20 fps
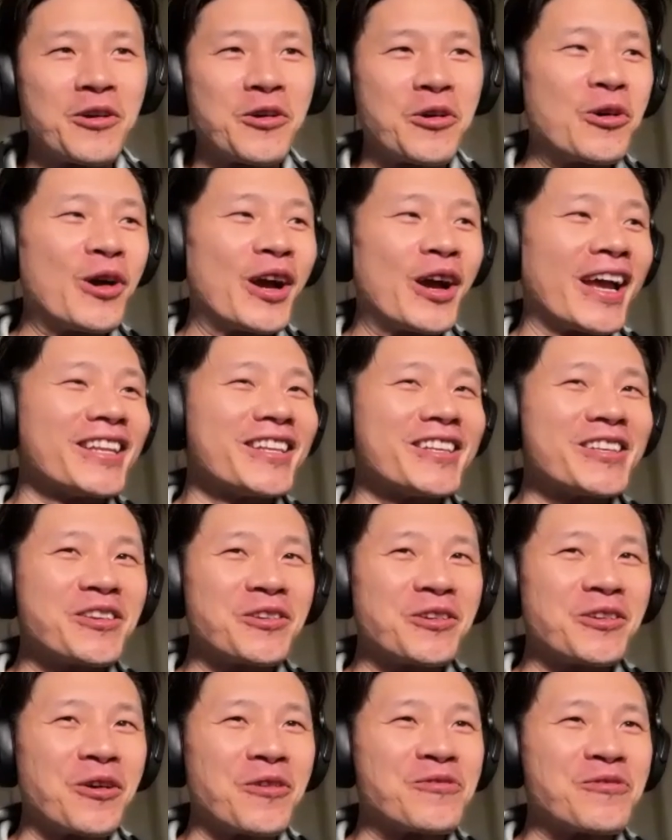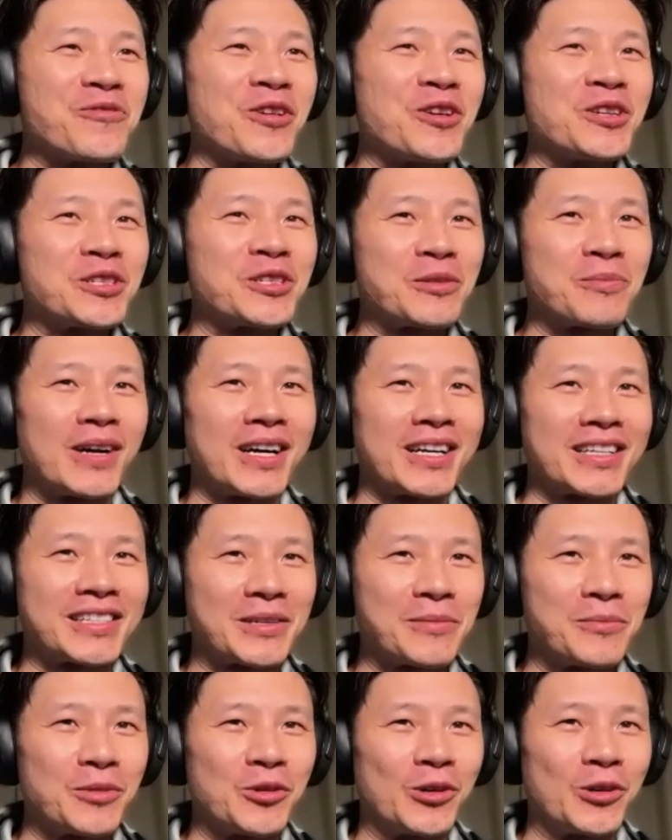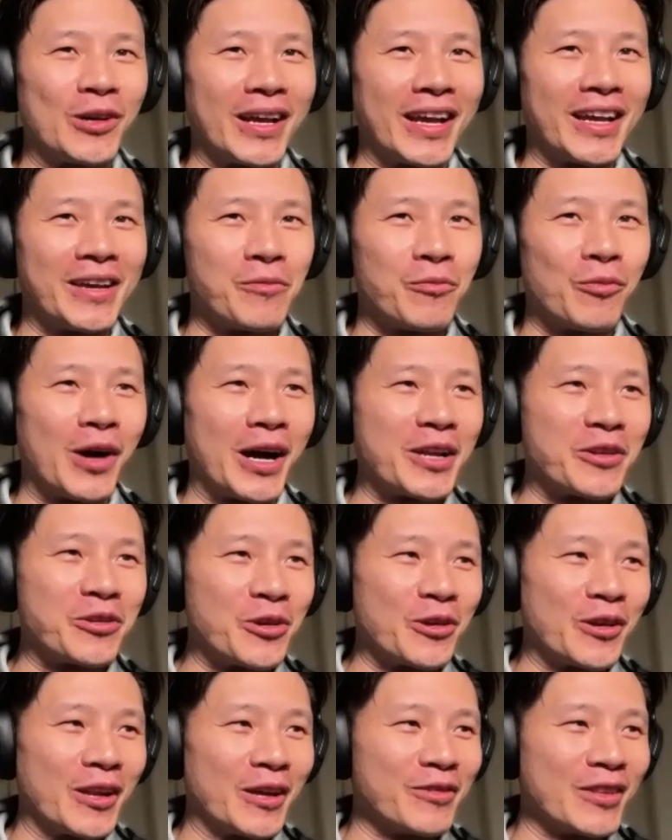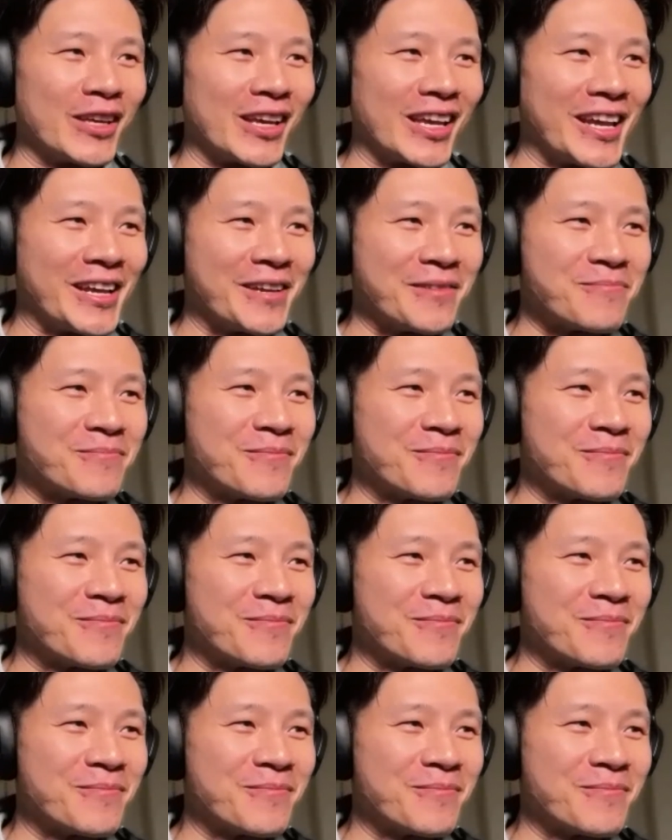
Who handed you your first basketball and why do you love the game?